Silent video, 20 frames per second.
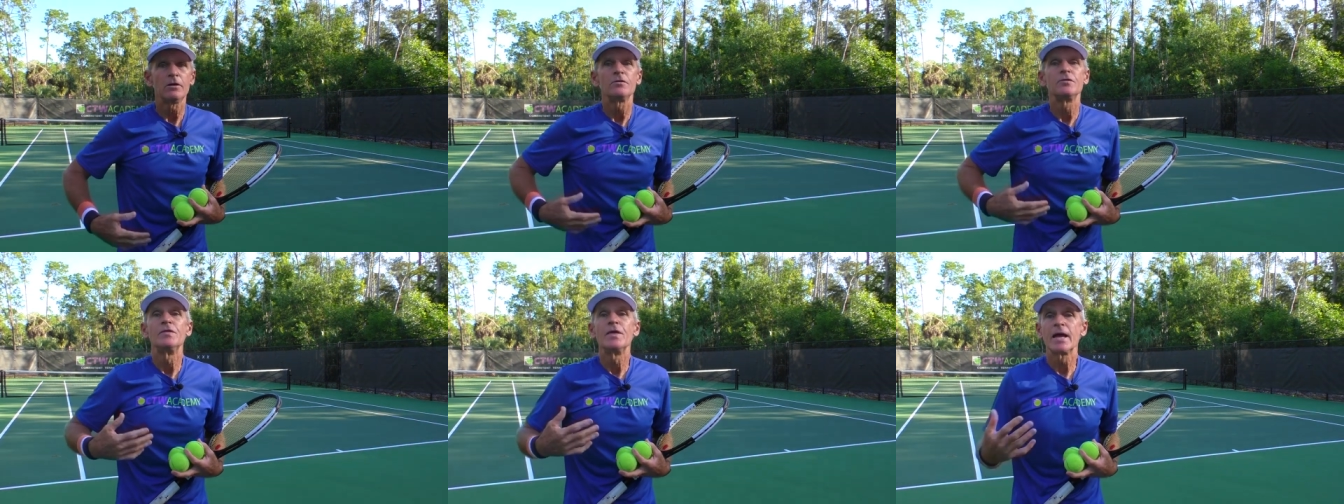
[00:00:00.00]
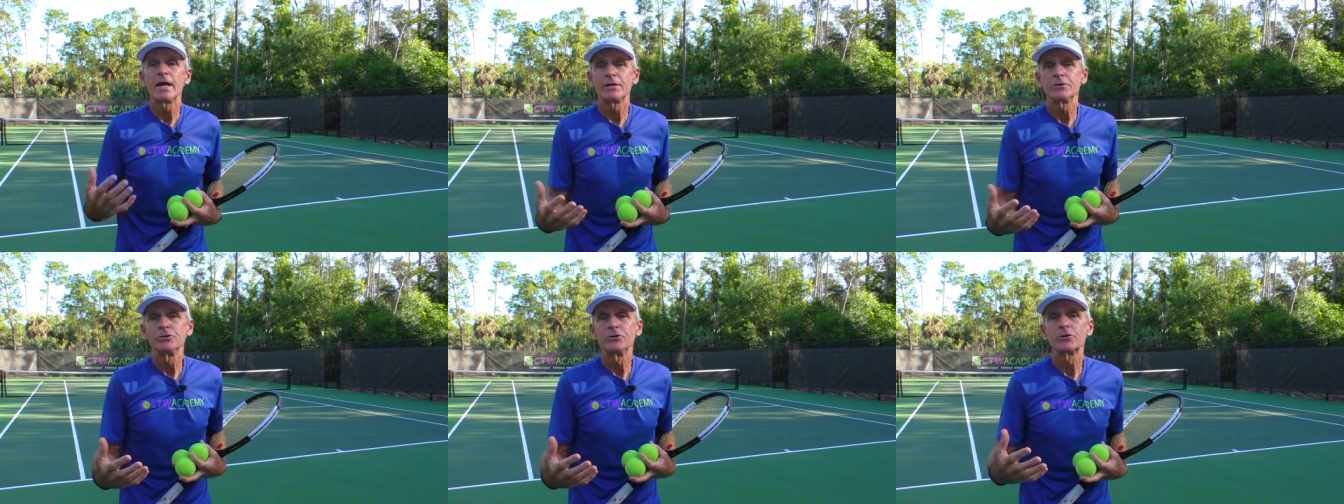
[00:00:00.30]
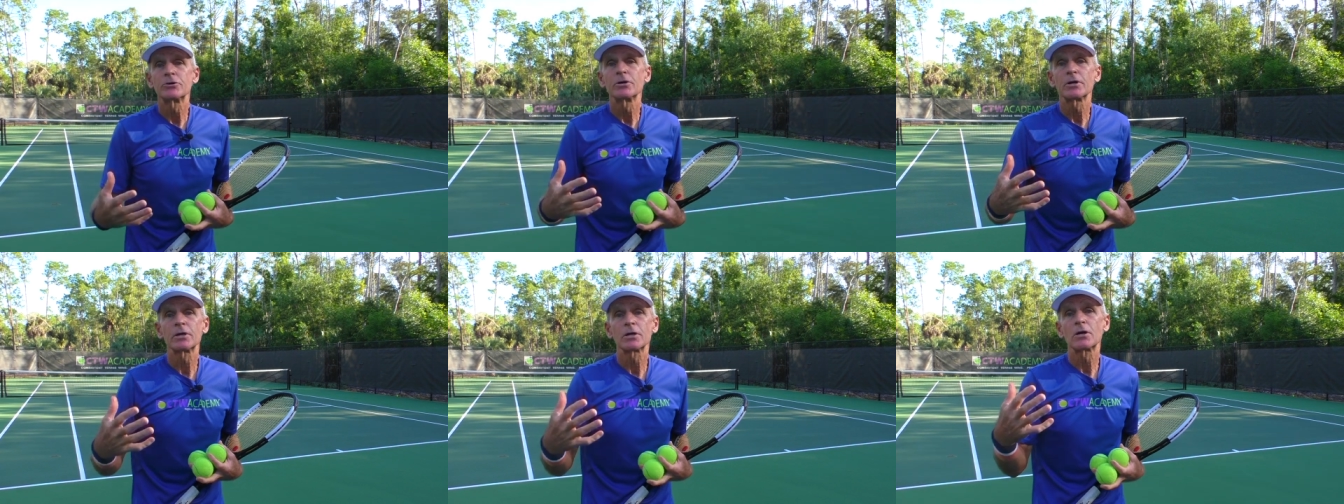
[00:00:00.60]
then
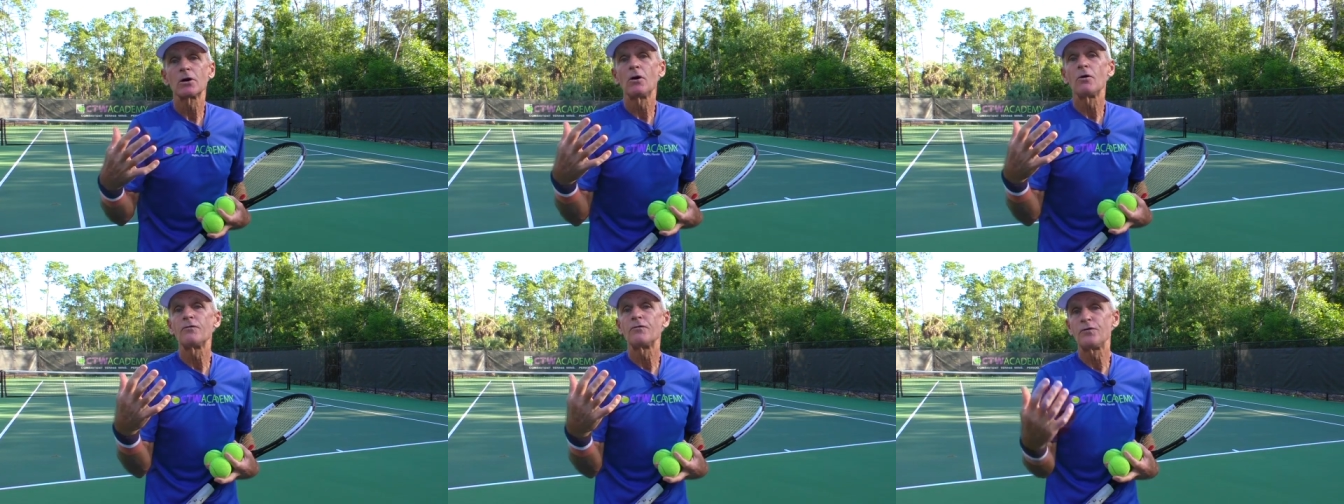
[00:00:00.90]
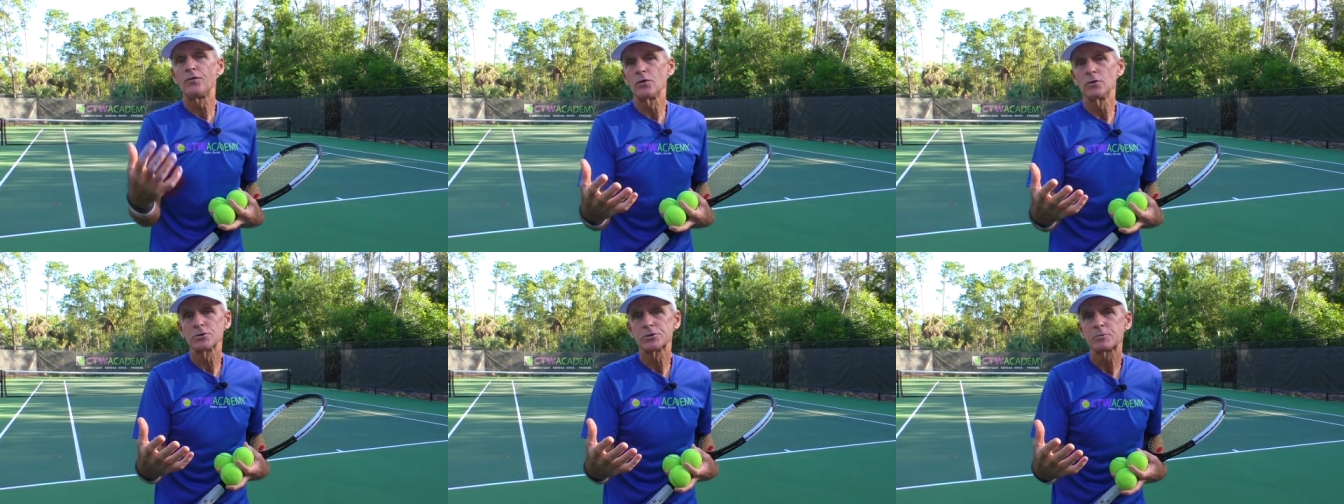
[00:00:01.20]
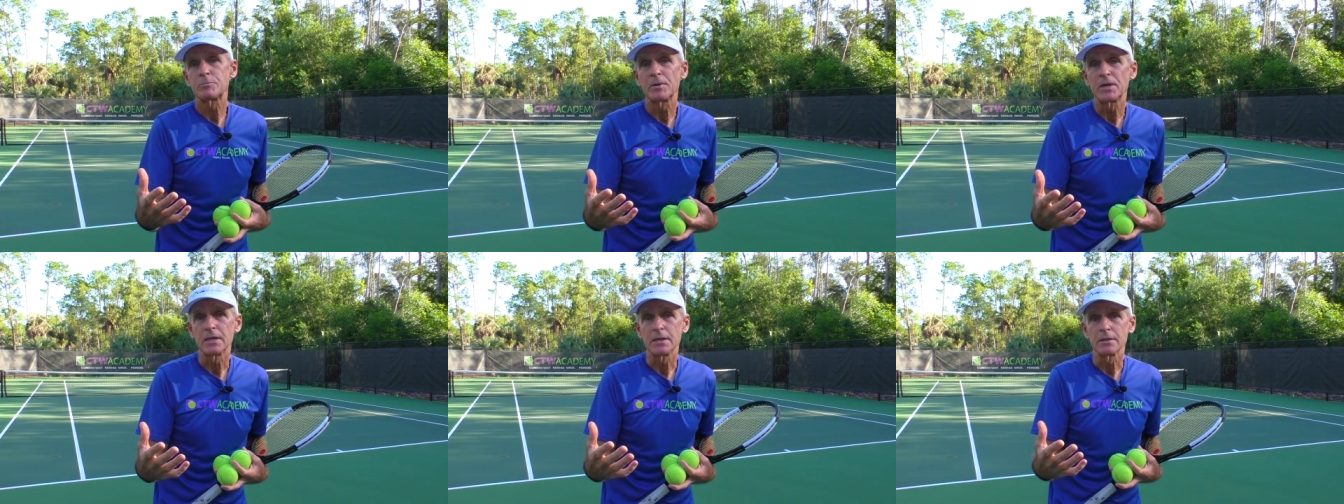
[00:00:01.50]
you're gonna go full
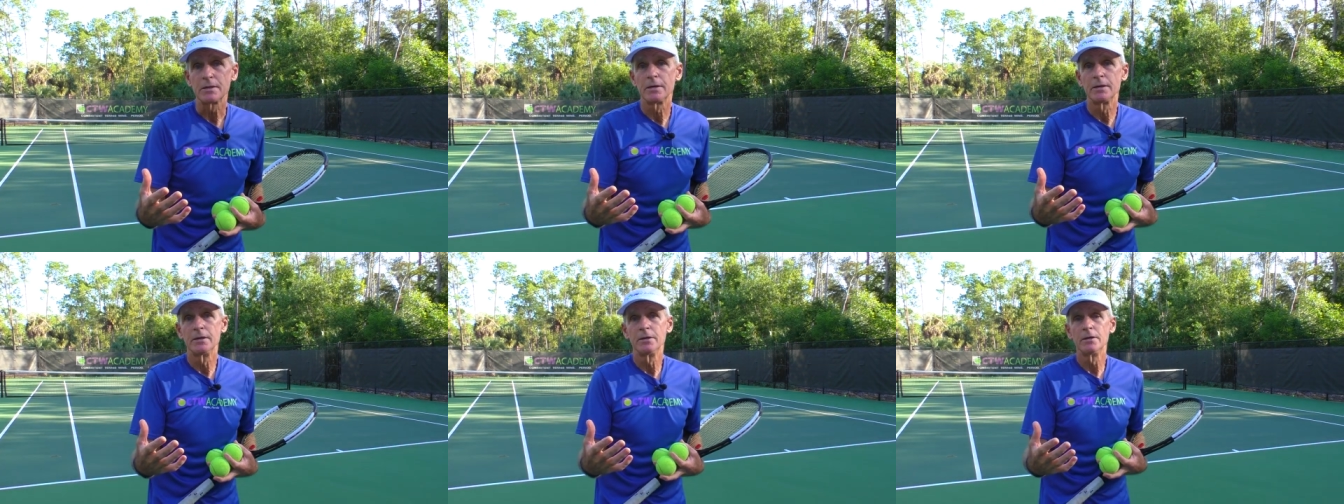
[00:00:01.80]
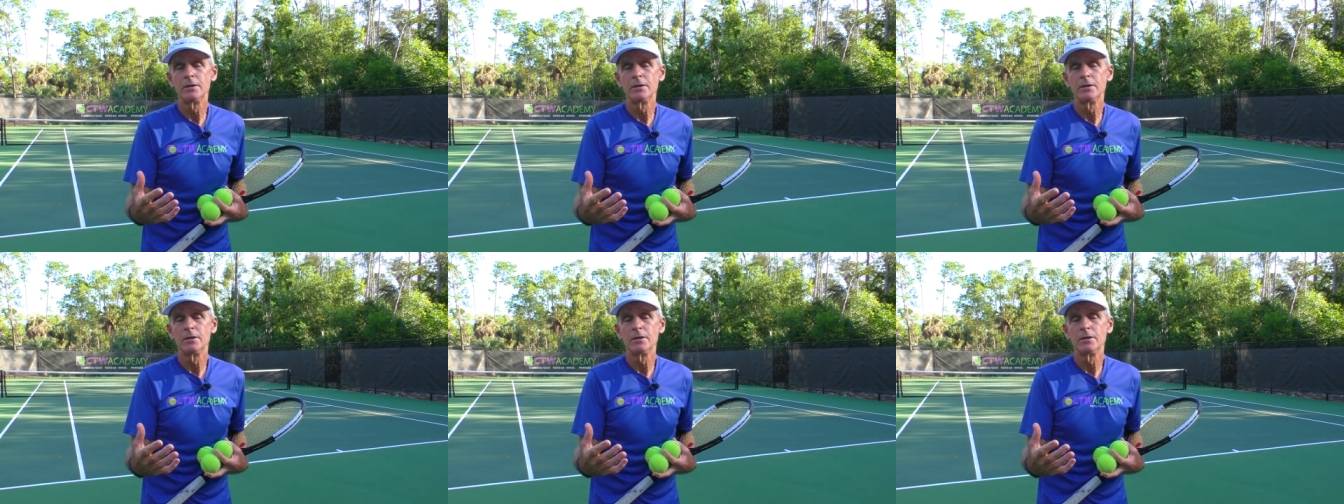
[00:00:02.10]
speed.